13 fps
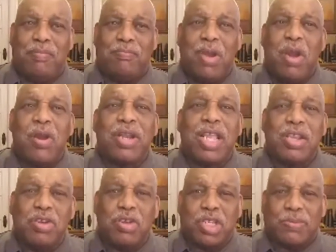
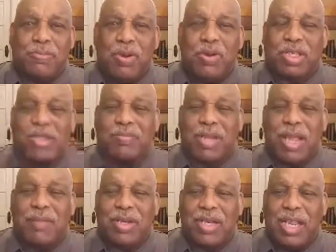marinate in your spirit
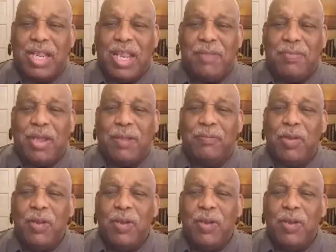sometime today. Amen.